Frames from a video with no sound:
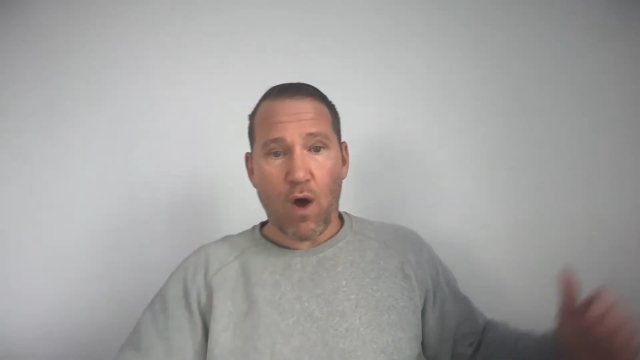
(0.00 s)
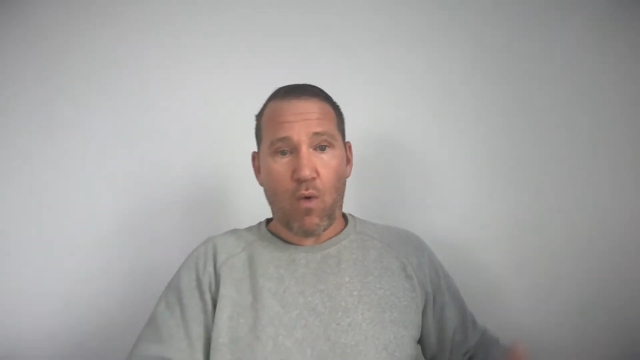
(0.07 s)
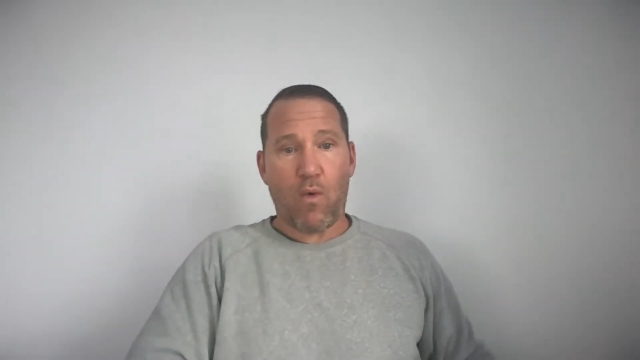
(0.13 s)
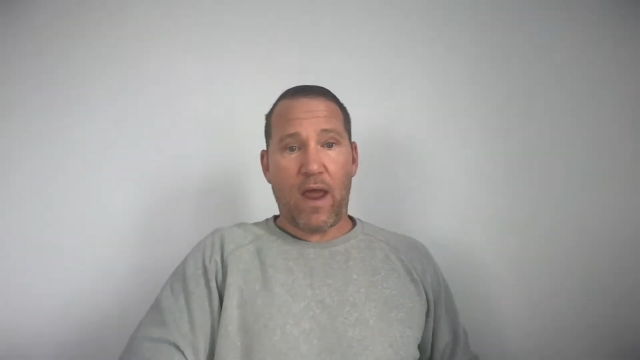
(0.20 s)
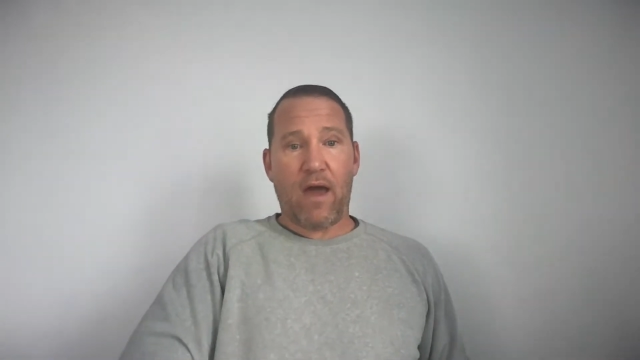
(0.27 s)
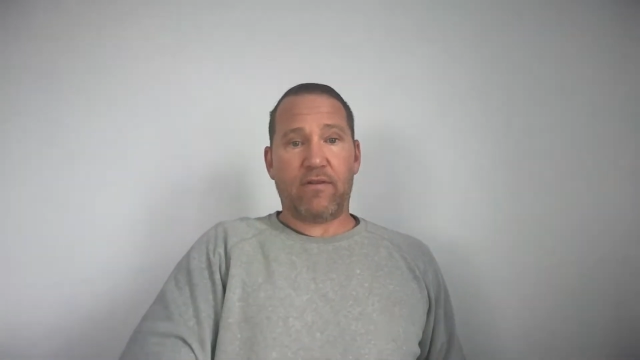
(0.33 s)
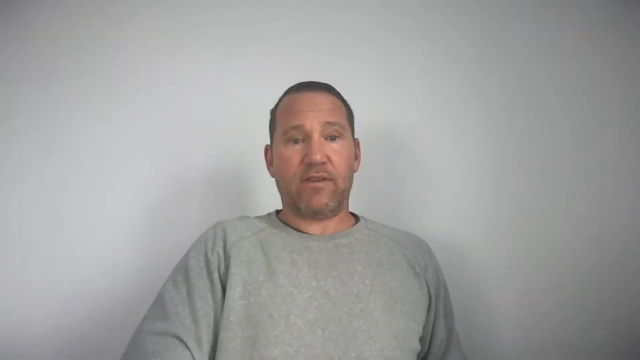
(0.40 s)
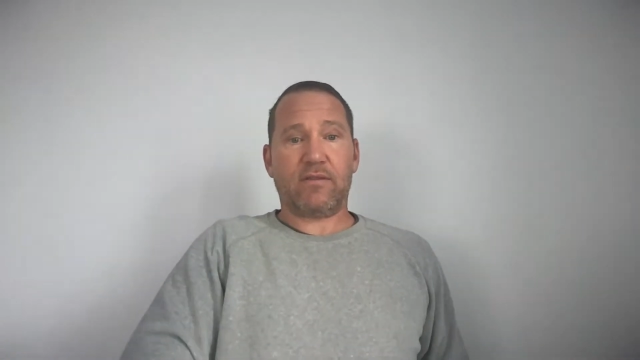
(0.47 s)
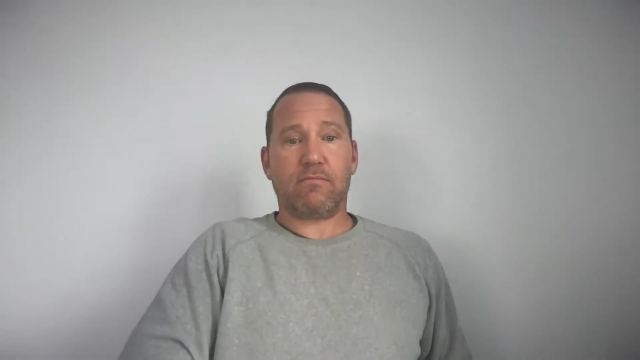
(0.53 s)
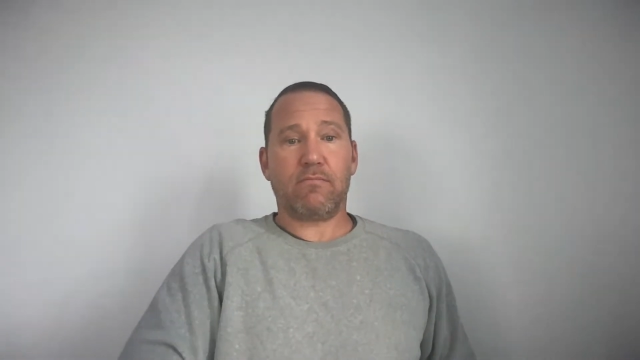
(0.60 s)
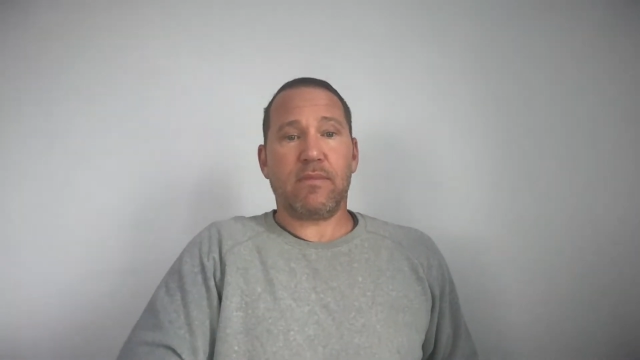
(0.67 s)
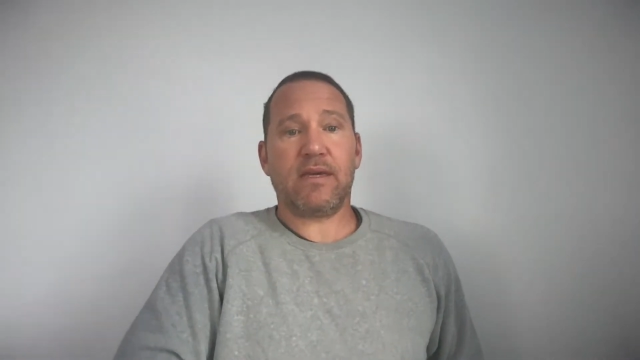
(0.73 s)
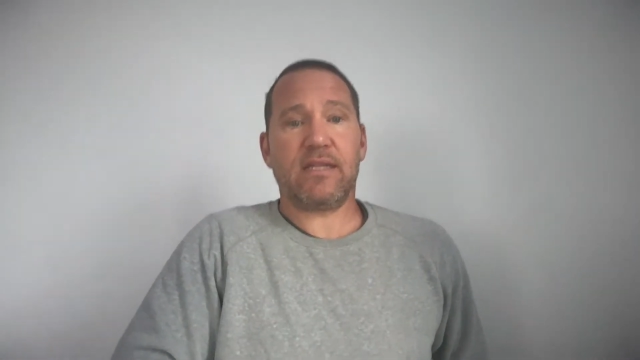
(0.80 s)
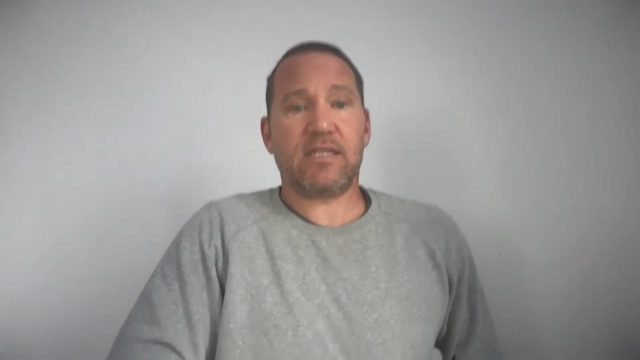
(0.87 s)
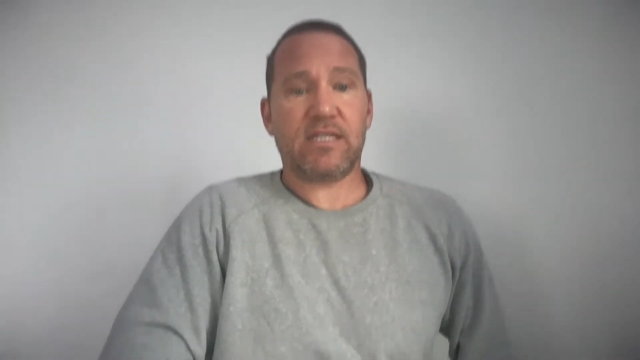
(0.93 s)
around his
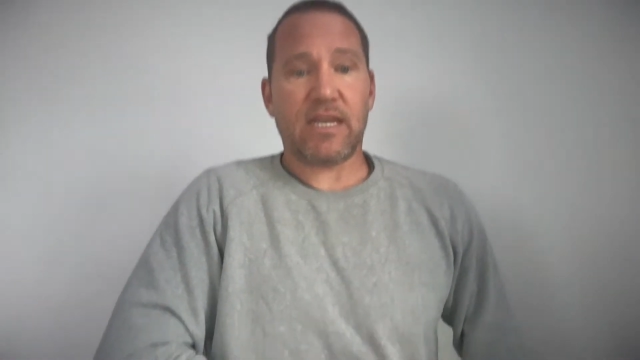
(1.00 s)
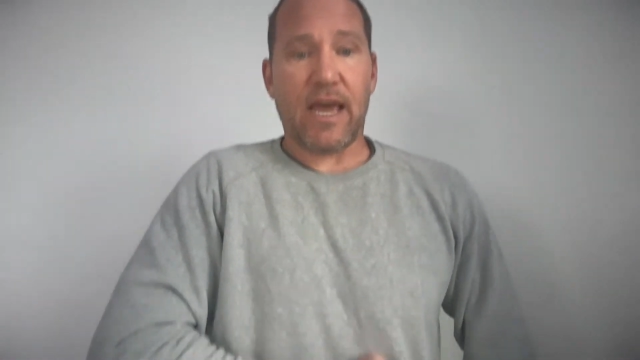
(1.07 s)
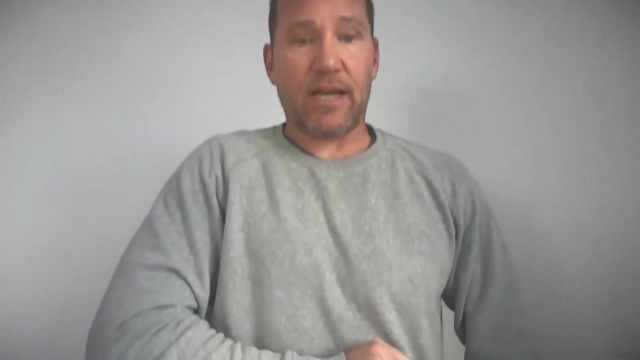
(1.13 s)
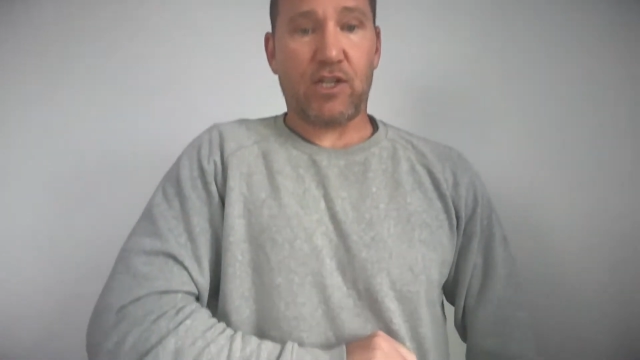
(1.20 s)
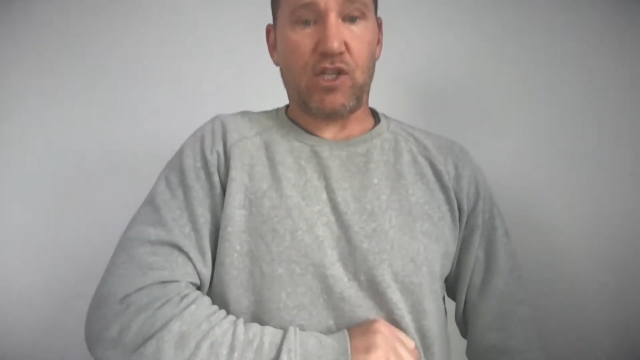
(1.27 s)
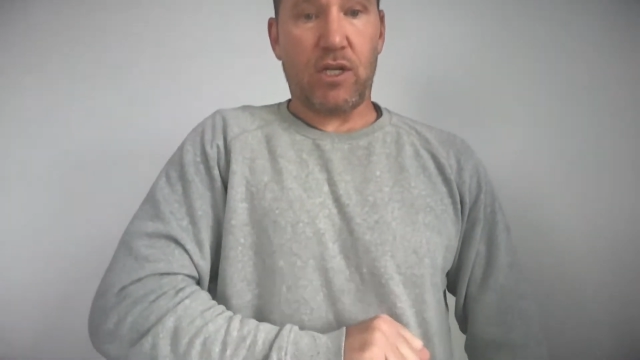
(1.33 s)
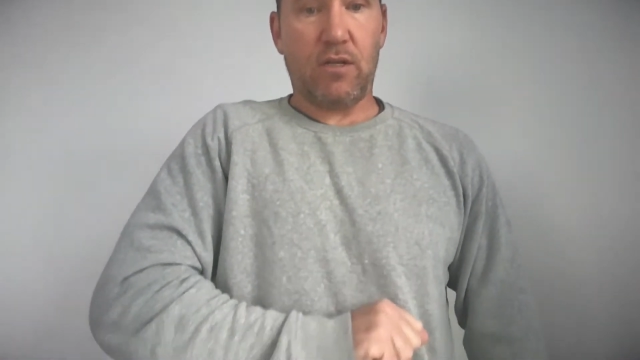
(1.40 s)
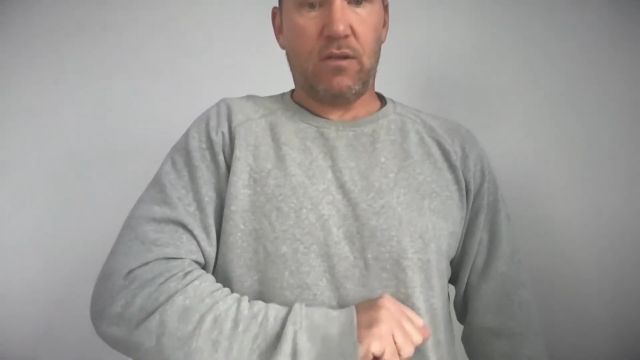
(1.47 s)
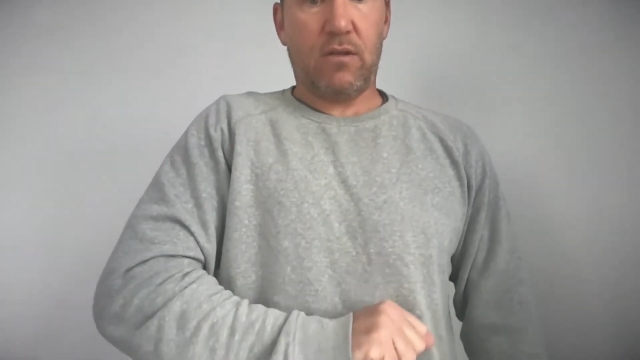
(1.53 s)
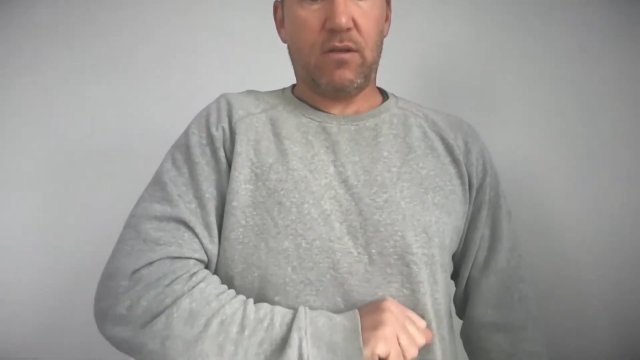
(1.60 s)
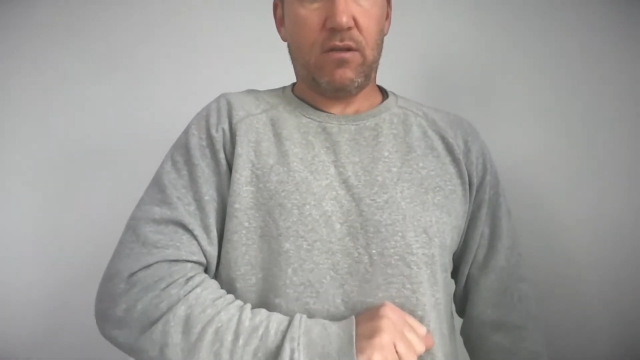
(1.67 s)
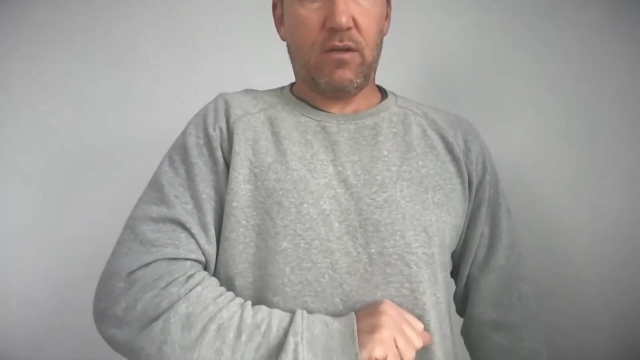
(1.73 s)
midsection